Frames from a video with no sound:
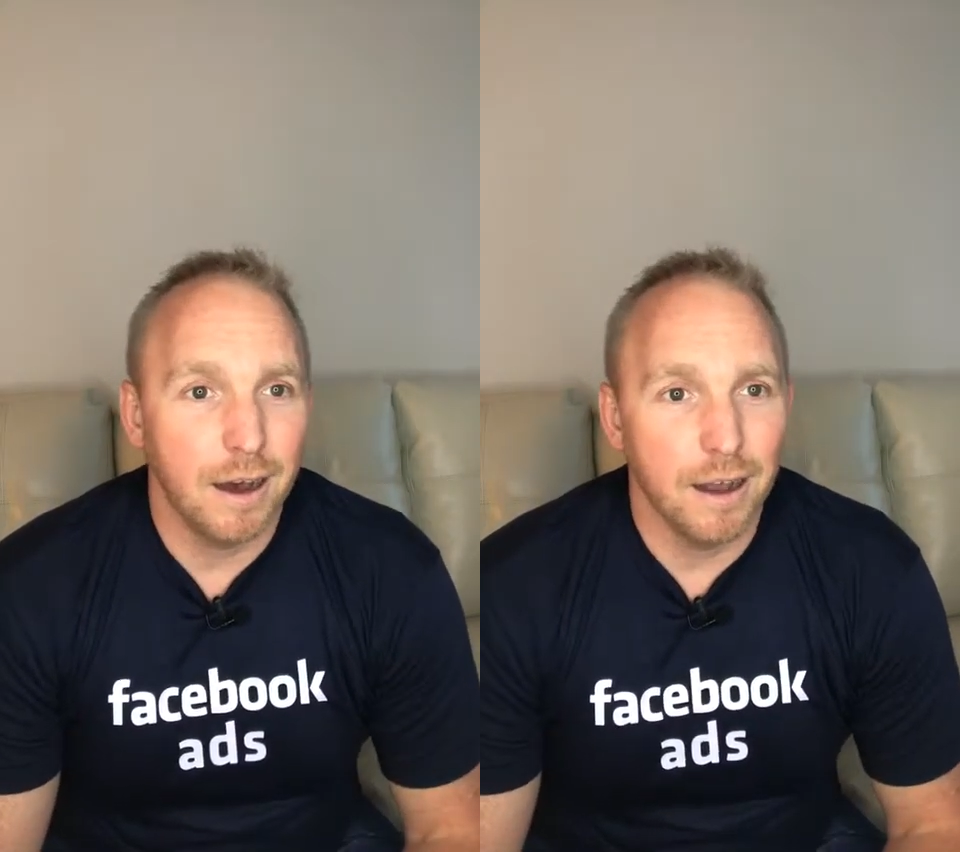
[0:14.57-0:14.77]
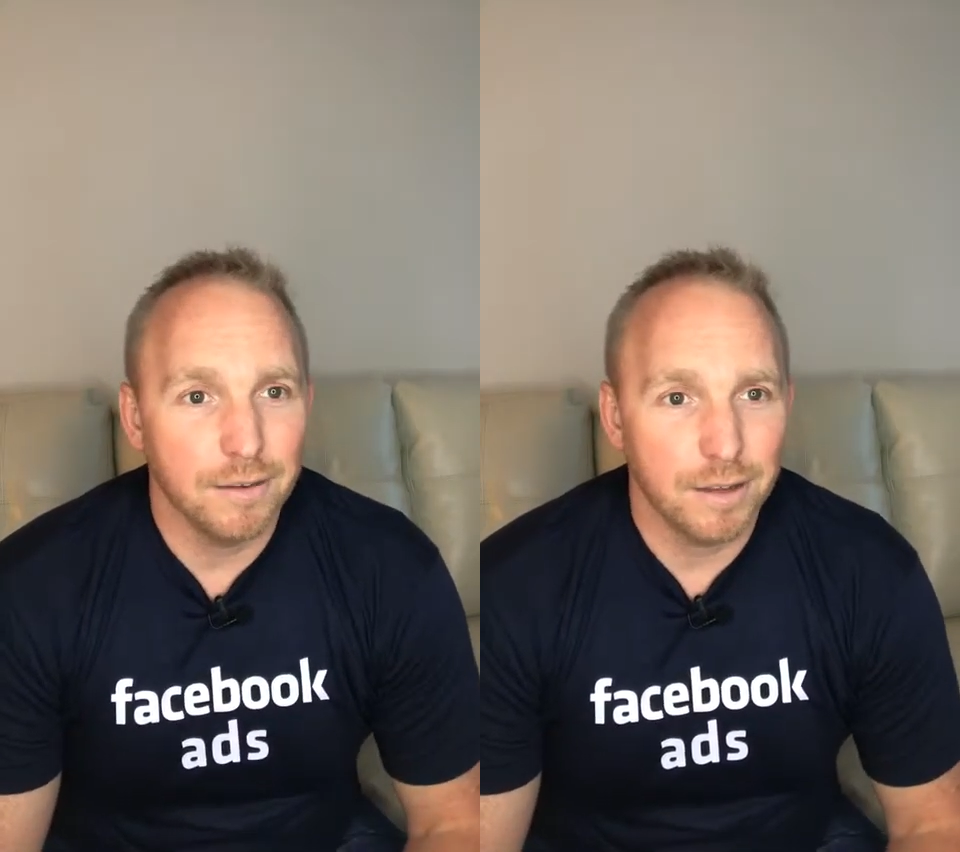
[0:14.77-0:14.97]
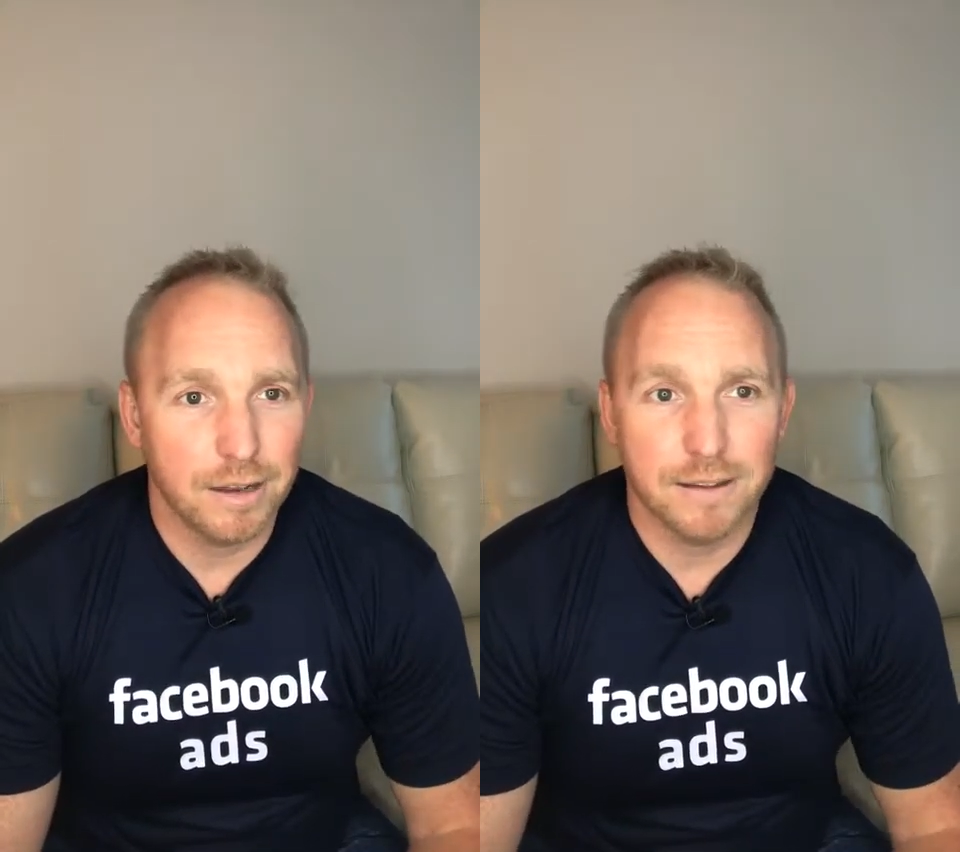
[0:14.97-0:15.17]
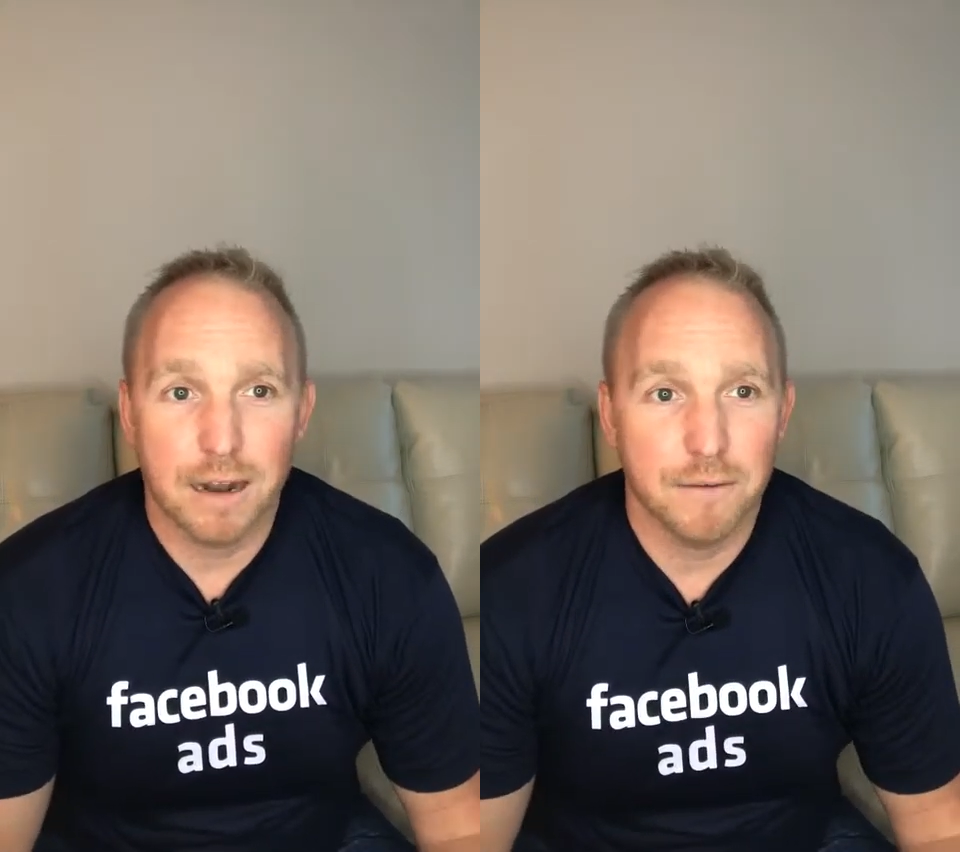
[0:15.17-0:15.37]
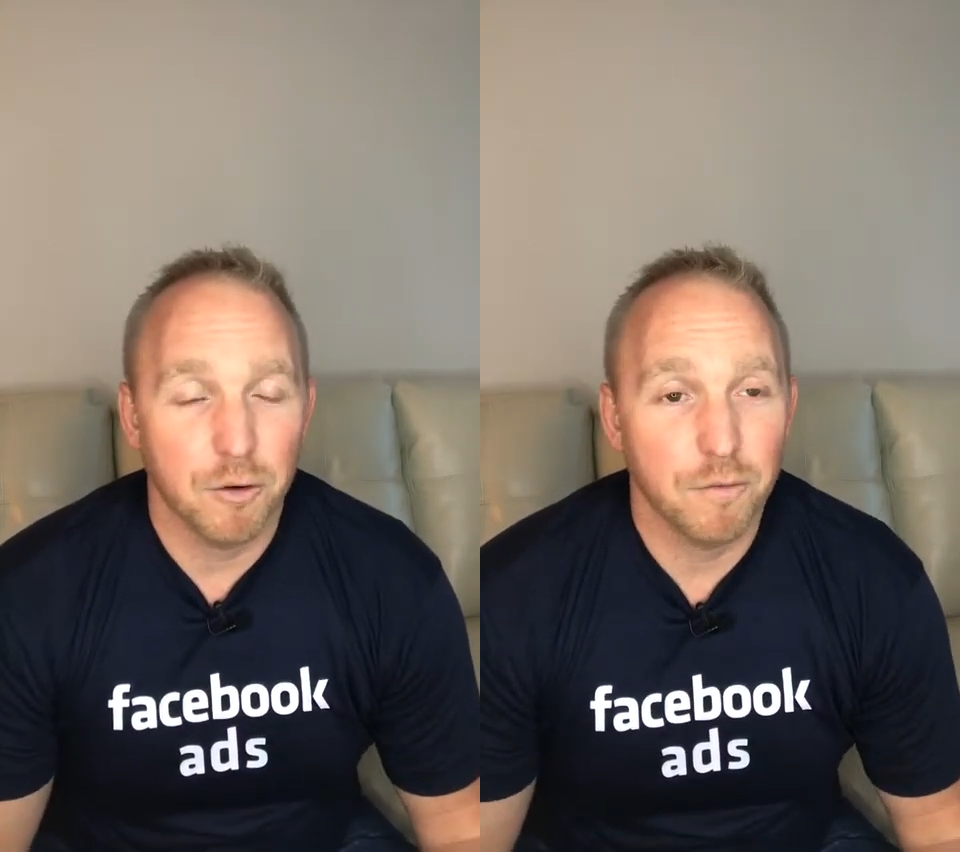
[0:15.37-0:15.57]
send it to
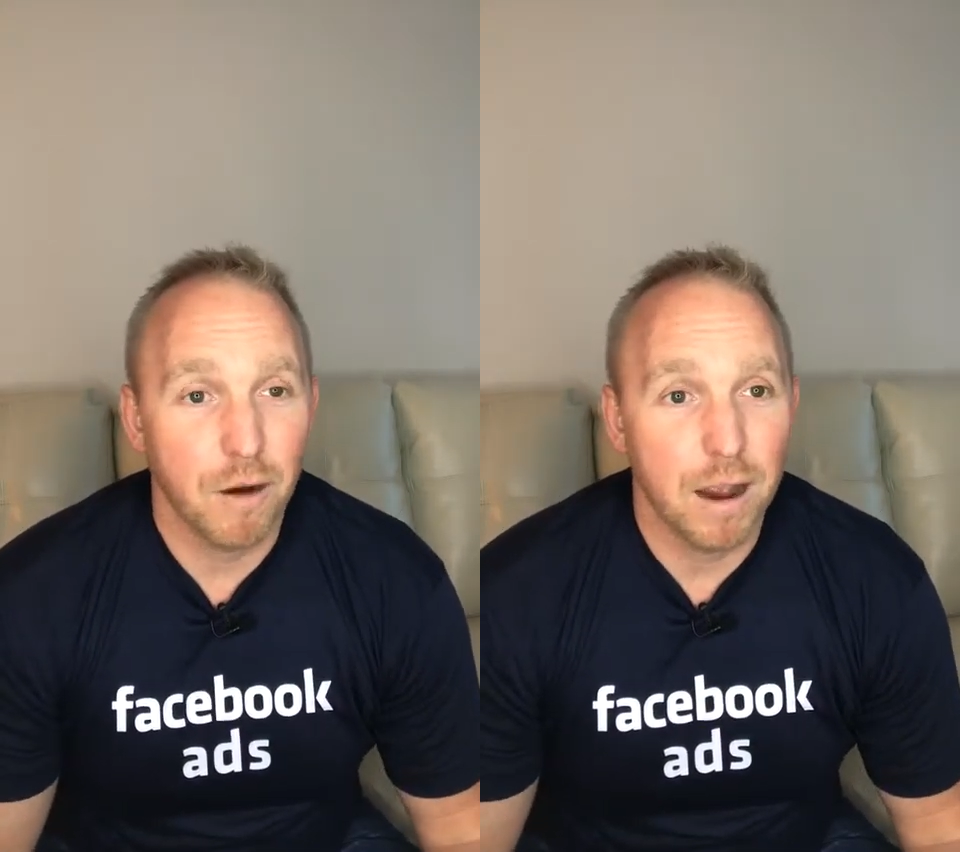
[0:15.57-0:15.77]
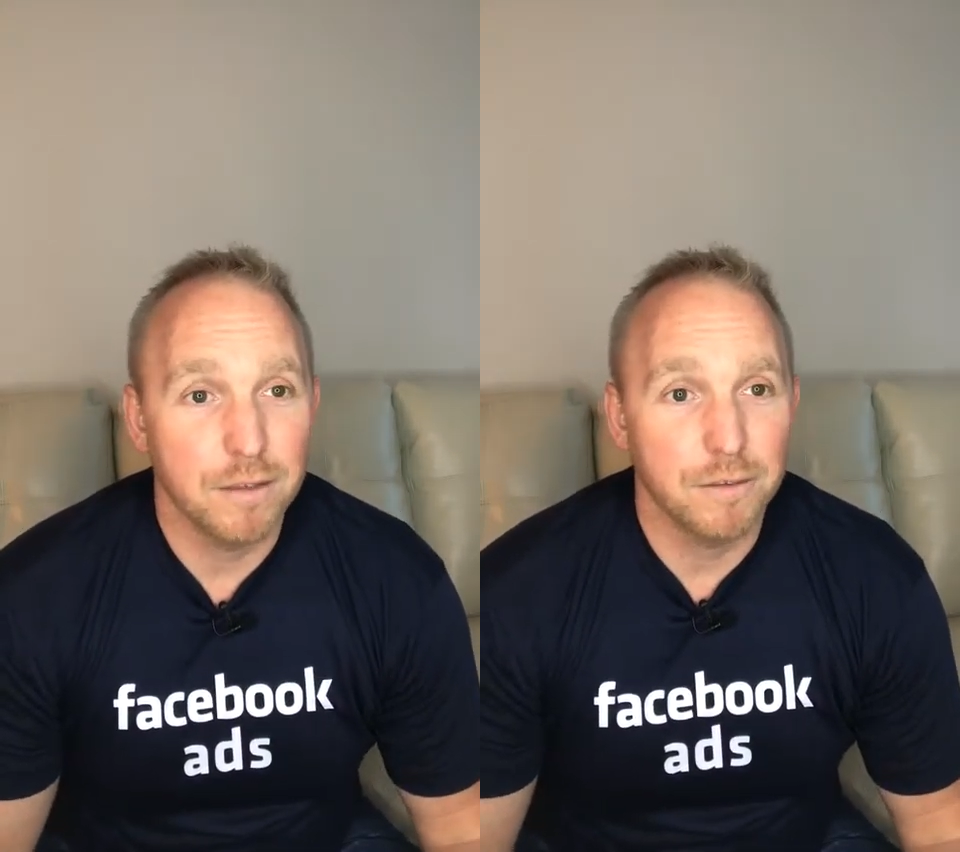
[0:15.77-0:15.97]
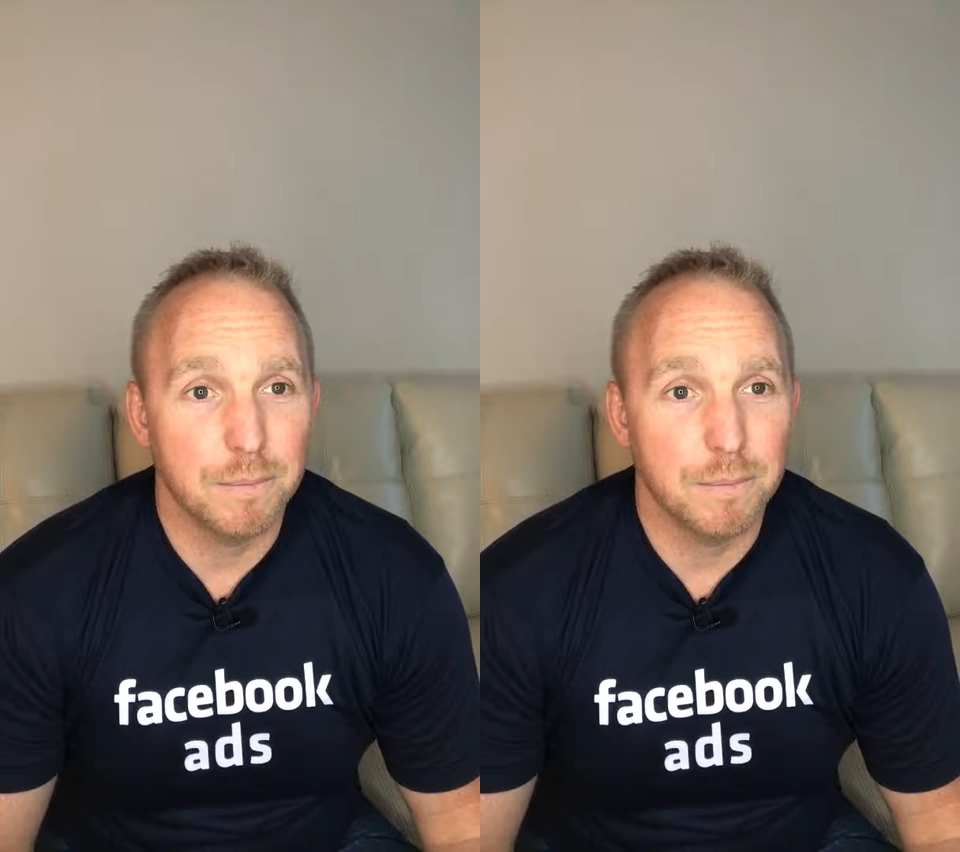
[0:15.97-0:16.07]
any of your friends.